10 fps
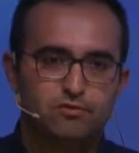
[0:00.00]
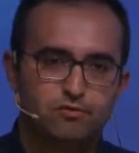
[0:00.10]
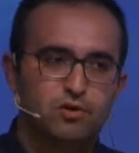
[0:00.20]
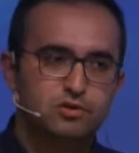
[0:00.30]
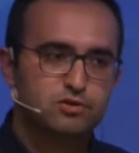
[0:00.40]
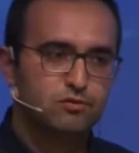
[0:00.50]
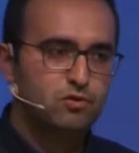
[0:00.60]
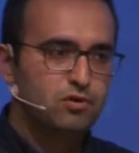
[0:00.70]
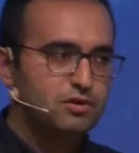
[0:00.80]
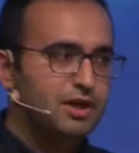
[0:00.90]
first
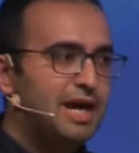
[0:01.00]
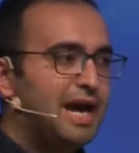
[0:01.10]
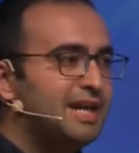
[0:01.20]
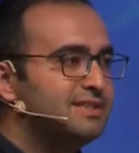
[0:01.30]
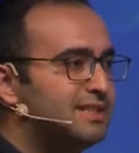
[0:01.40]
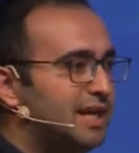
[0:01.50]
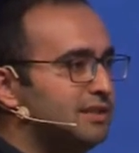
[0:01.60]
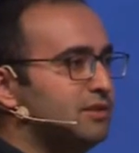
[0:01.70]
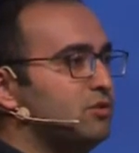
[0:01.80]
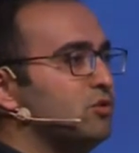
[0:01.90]
of all, and
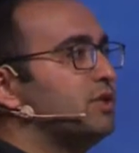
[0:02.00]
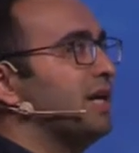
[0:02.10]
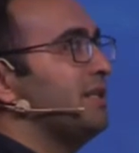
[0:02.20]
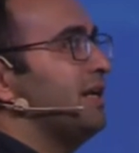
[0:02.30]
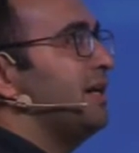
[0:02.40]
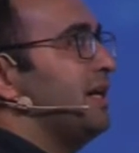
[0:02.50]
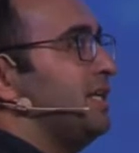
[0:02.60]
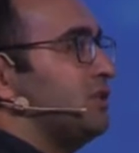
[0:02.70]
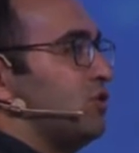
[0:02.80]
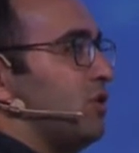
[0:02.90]
then you can
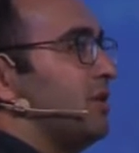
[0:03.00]
arrange your